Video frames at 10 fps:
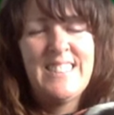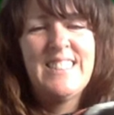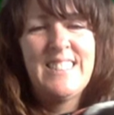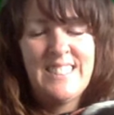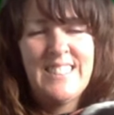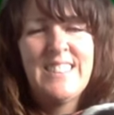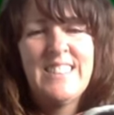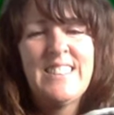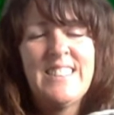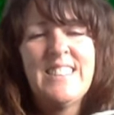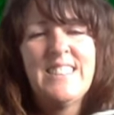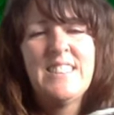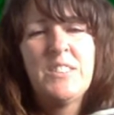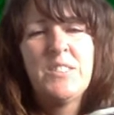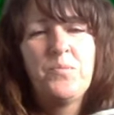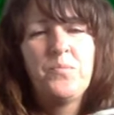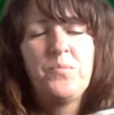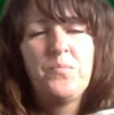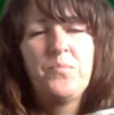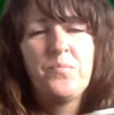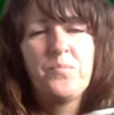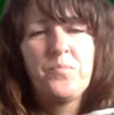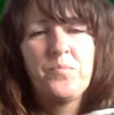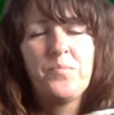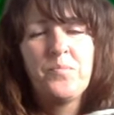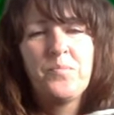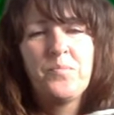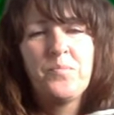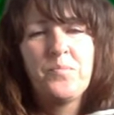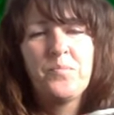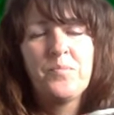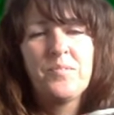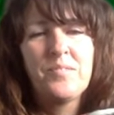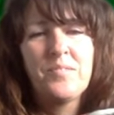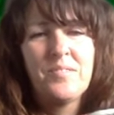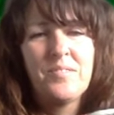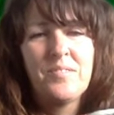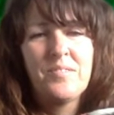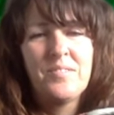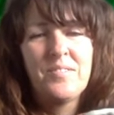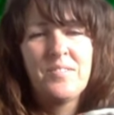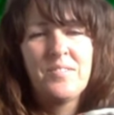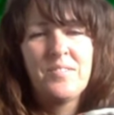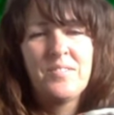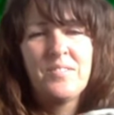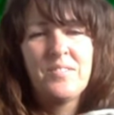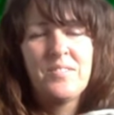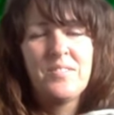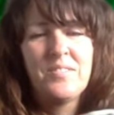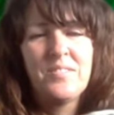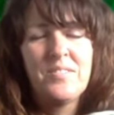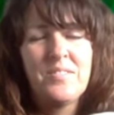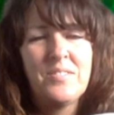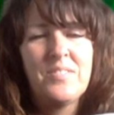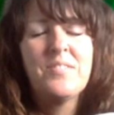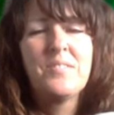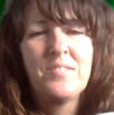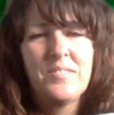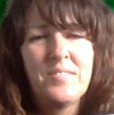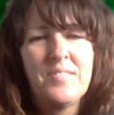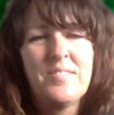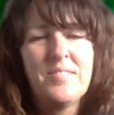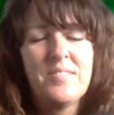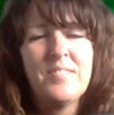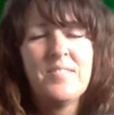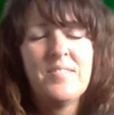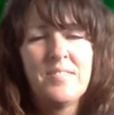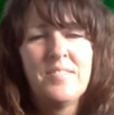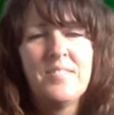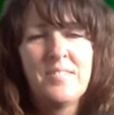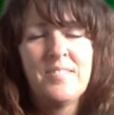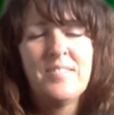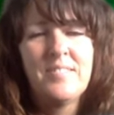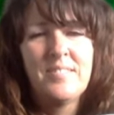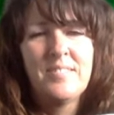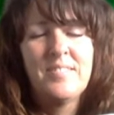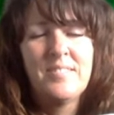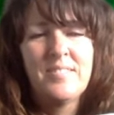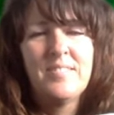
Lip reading: No words are spoken by the person on screen.